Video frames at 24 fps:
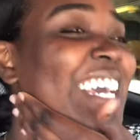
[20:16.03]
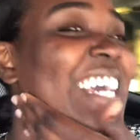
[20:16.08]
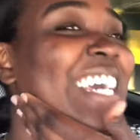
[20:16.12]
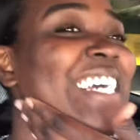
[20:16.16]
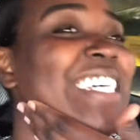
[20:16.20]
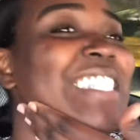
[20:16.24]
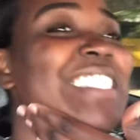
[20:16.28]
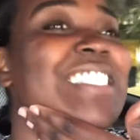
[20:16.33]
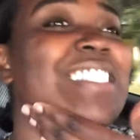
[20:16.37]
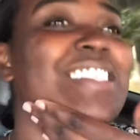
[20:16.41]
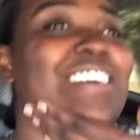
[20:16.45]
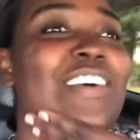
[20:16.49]

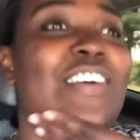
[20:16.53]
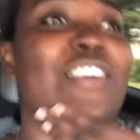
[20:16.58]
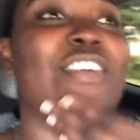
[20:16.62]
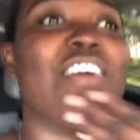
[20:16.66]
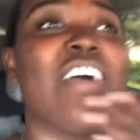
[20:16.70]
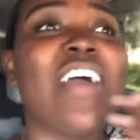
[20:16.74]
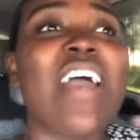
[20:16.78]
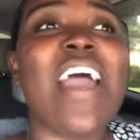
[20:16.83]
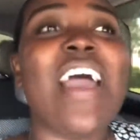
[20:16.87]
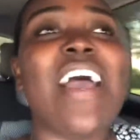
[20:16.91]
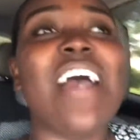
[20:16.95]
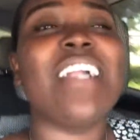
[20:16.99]
so
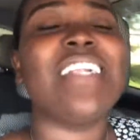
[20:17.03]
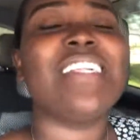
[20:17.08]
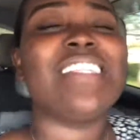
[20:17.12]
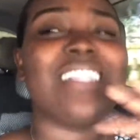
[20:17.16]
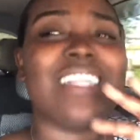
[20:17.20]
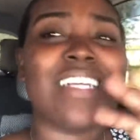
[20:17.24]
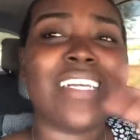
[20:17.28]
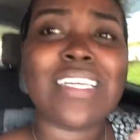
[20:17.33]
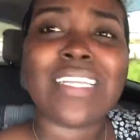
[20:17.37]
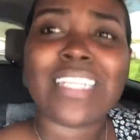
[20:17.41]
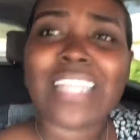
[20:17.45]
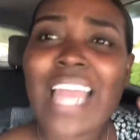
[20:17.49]

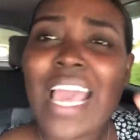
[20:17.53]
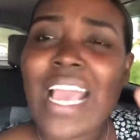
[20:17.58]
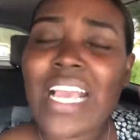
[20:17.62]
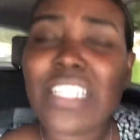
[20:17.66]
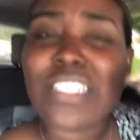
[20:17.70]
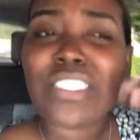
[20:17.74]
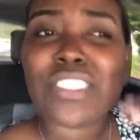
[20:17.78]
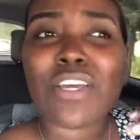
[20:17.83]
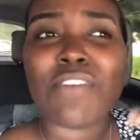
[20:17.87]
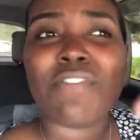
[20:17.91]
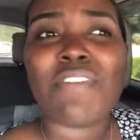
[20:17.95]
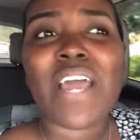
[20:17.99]
like
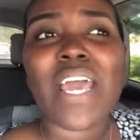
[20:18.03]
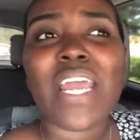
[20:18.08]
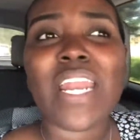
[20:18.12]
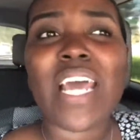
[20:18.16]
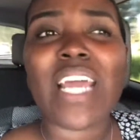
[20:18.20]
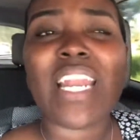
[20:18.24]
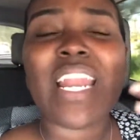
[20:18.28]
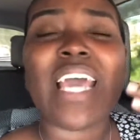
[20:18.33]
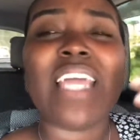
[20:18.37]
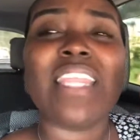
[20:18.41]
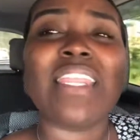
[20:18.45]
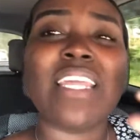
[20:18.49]
stuff like
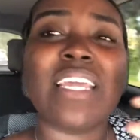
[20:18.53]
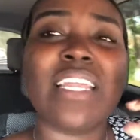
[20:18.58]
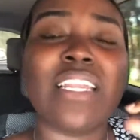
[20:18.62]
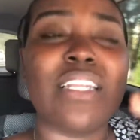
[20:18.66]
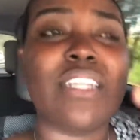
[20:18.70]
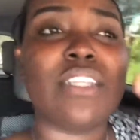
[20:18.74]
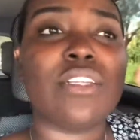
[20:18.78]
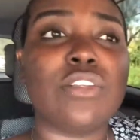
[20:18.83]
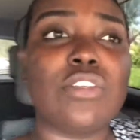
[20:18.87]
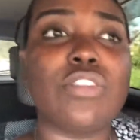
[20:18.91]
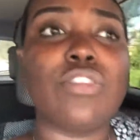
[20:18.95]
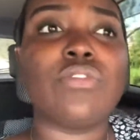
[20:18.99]
that, I think
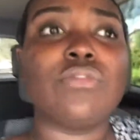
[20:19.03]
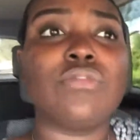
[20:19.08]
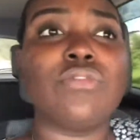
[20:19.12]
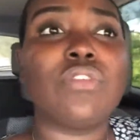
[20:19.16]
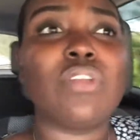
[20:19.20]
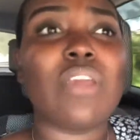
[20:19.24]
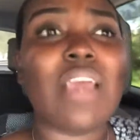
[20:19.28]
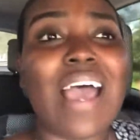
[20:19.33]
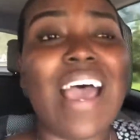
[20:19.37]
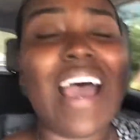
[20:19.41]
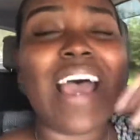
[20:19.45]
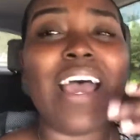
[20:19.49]

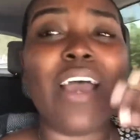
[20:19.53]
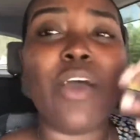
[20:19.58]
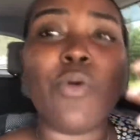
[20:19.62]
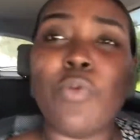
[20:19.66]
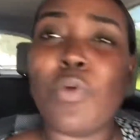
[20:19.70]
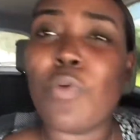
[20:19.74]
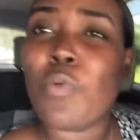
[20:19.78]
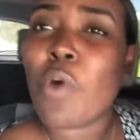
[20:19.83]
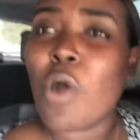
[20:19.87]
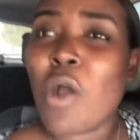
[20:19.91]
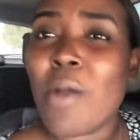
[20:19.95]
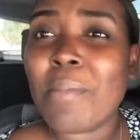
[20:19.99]
we
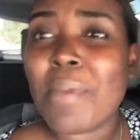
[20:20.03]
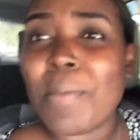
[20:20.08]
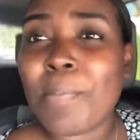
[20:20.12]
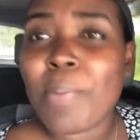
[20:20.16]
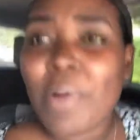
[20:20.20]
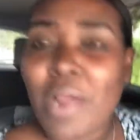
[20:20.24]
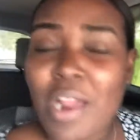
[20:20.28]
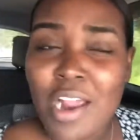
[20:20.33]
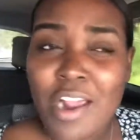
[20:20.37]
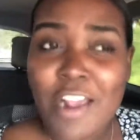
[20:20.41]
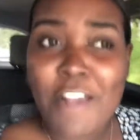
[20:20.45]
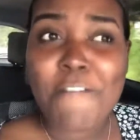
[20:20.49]
won't be
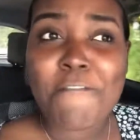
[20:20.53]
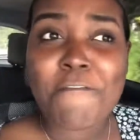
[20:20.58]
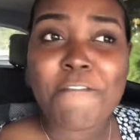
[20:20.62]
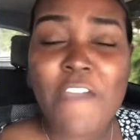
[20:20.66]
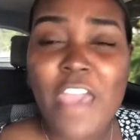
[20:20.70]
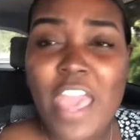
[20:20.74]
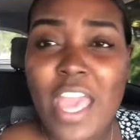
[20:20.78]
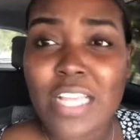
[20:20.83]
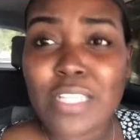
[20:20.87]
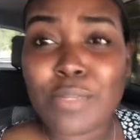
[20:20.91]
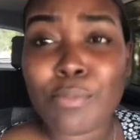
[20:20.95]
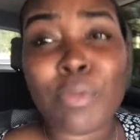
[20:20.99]

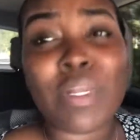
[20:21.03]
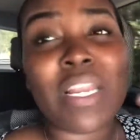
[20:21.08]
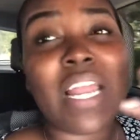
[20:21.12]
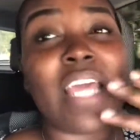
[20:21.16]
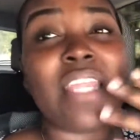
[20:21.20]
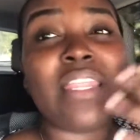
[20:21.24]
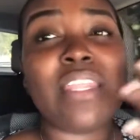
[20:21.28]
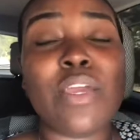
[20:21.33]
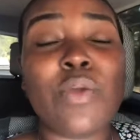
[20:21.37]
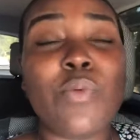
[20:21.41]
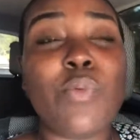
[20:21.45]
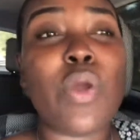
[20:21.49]
perfect, but I
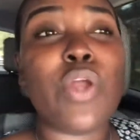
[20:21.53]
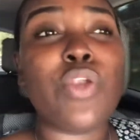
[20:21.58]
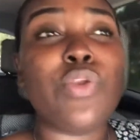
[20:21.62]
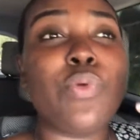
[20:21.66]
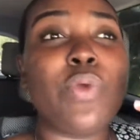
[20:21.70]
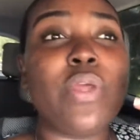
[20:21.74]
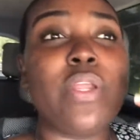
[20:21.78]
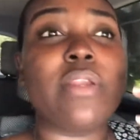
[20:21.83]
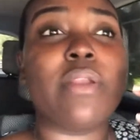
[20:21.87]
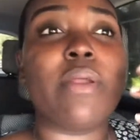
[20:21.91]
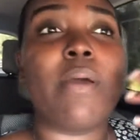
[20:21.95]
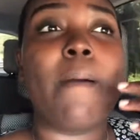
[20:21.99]
think we're
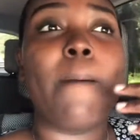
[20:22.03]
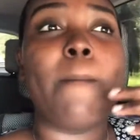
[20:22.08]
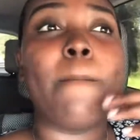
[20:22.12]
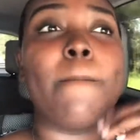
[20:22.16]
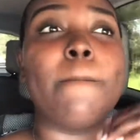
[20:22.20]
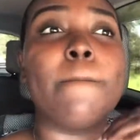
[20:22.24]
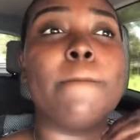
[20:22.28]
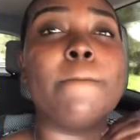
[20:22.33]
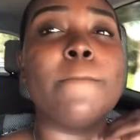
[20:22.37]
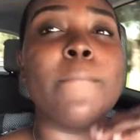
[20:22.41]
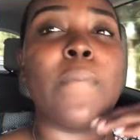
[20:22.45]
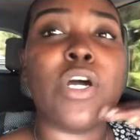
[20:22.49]
doing
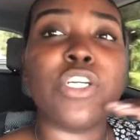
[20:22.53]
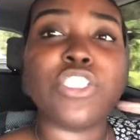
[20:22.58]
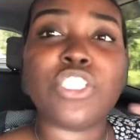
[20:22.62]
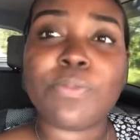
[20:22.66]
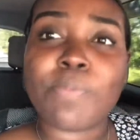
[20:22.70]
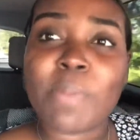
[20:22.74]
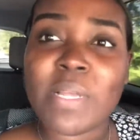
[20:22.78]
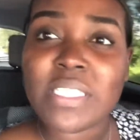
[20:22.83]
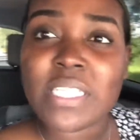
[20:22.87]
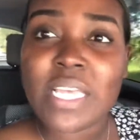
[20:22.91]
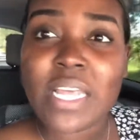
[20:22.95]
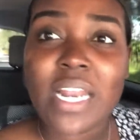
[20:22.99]
much
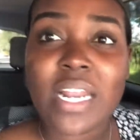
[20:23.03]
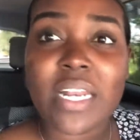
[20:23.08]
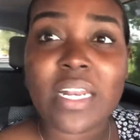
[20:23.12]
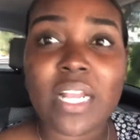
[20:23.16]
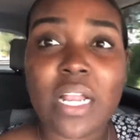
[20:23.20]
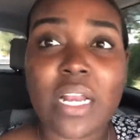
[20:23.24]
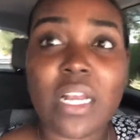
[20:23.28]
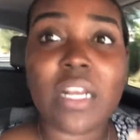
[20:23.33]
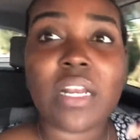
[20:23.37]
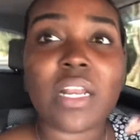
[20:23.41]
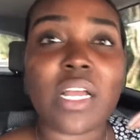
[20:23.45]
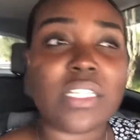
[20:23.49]
better than a
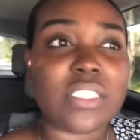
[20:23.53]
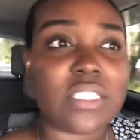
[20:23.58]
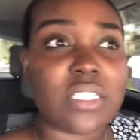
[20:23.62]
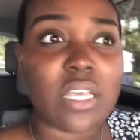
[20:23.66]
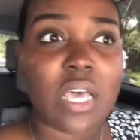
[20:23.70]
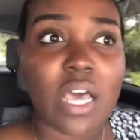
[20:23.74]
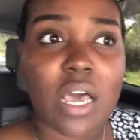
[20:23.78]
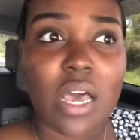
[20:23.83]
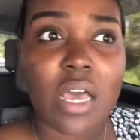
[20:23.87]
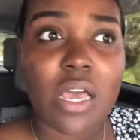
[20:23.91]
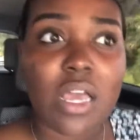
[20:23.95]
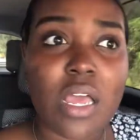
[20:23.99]
lot
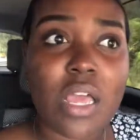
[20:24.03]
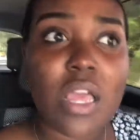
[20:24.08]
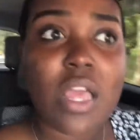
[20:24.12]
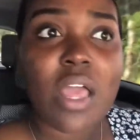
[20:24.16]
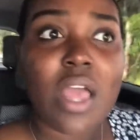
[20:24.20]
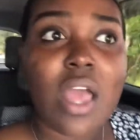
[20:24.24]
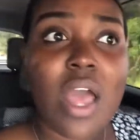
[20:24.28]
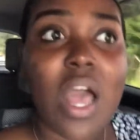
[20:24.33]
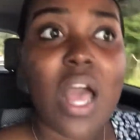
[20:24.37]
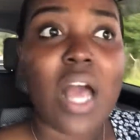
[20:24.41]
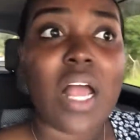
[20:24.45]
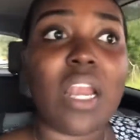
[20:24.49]
of
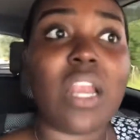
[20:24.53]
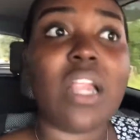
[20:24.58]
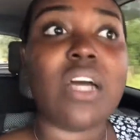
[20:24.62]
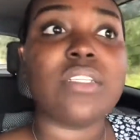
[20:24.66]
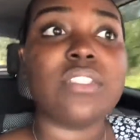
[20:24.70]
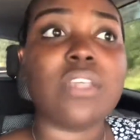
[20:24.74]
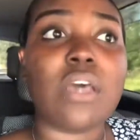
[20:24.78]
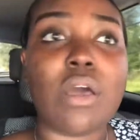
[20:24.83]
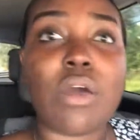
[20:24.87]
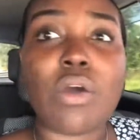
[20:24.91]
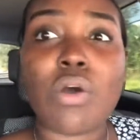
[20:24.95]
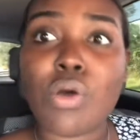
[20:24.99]

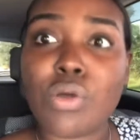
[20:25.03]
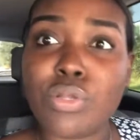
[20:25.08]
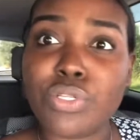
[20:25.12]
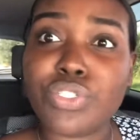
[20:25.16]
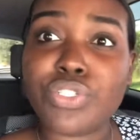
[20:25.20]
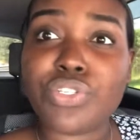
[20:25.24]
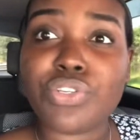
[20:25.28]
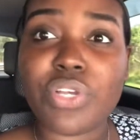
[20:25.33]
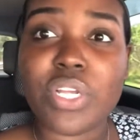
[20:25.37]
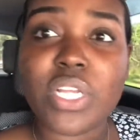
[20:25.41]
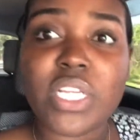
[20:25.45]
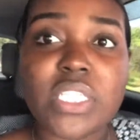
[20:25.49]

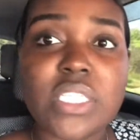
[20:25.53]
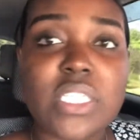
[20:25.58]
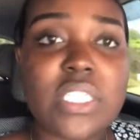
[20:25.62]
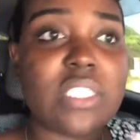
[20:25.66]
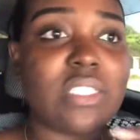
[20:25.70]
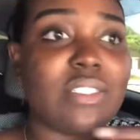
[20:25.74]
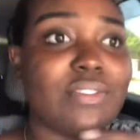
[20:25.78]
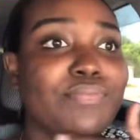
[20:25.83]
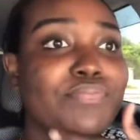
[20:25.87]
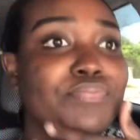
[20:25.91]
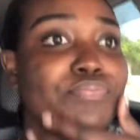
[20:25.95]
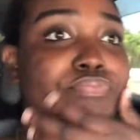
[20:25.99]
countries.
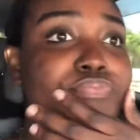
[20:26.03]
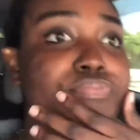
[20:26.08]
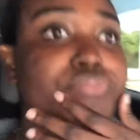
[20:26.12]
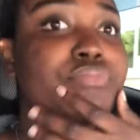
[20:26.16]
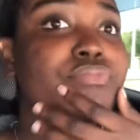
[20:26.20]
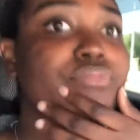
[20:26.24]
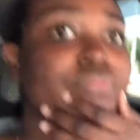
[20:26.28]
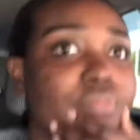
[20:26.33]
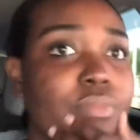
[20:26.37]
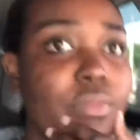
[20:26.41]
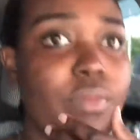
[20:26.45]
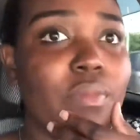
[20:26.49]

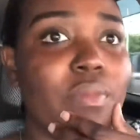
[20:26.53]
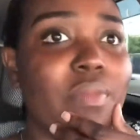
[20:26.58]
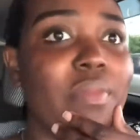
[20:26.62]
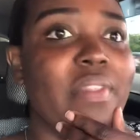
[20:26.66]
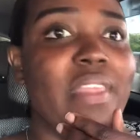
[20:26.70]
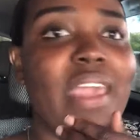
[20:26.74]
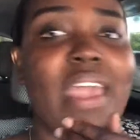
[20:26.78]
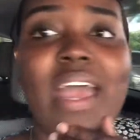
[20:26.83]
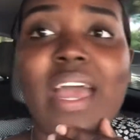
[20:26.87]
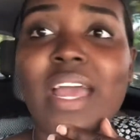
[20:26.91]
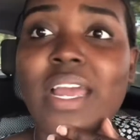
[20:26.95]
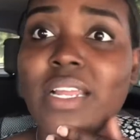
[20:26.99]

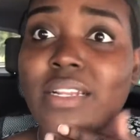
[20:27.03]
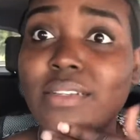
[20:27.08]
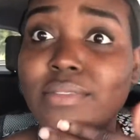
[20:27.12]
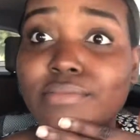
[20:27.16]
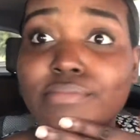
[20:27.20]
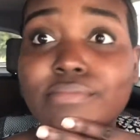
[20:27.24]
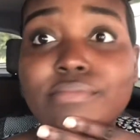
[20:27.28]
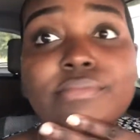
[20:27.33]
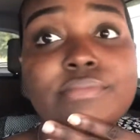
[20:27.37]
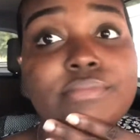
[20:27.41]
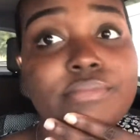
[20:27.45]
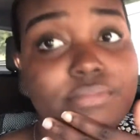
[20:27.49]

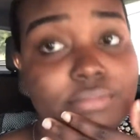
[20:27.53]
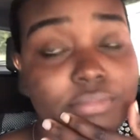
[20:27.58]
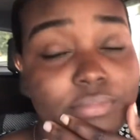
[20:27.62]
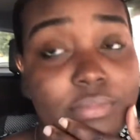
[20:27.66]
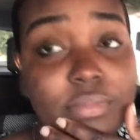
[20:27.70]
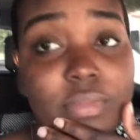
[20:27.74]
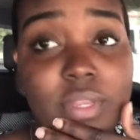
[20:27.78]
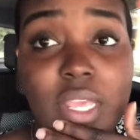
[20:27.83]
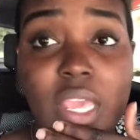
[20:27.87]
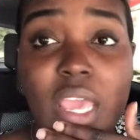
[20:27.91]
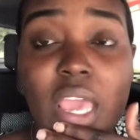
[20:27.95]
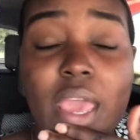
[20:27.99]
And
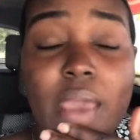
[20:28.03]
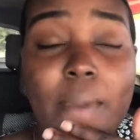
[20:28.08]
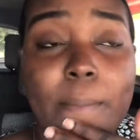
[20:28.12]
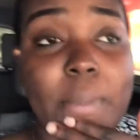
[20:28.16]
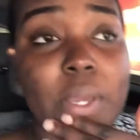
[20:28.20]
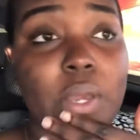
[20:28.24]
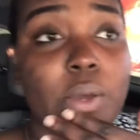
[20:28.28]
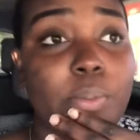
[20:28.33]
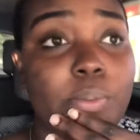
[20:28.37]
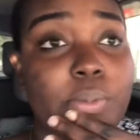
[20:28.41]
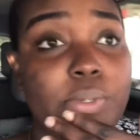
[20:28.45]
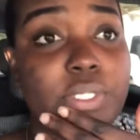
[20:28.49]
yeah, big
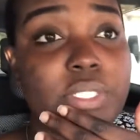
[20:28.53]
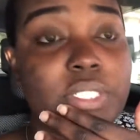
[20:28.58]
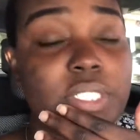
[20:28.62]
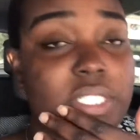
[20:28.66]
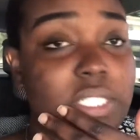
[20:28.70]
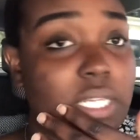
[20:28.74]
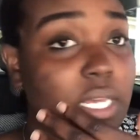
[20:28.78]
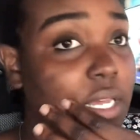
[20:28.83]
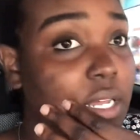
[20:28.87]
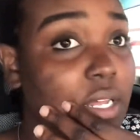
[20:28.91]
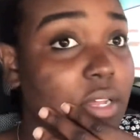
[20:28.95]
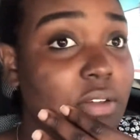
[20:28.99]
up on
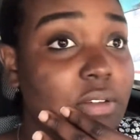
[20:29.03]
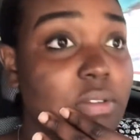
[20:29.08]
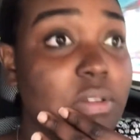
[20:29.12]
yourself.